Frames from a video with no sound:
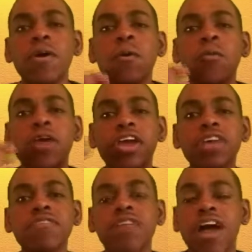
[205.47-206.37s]
where
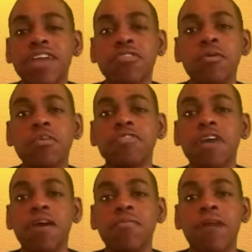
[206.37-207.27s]
he's doing
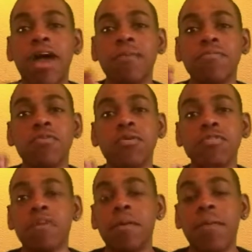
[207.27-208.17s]
stuff
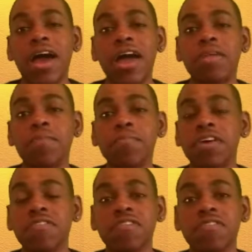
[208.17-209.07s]
behind the
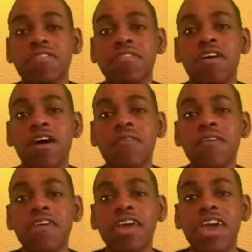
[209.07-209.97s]
business and stuff,
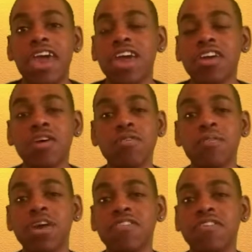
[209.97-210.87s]
and go to
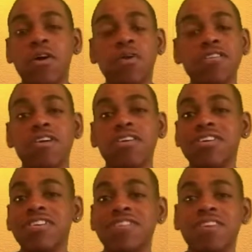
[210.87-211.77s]
Mexico and all
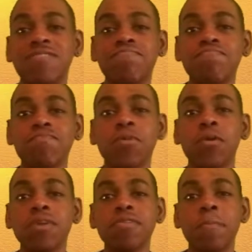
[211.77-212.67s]
this, and
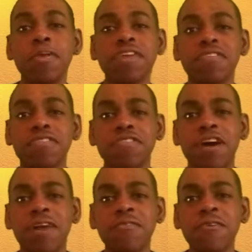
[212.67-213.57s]
doing the business
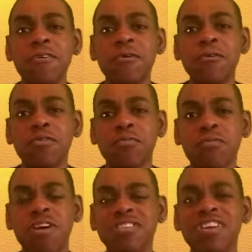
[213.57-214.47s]
stuff with the
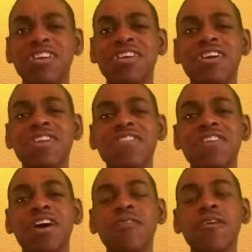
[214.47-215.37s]
raw deal and all this
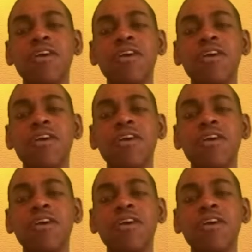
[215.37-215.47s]
stuff,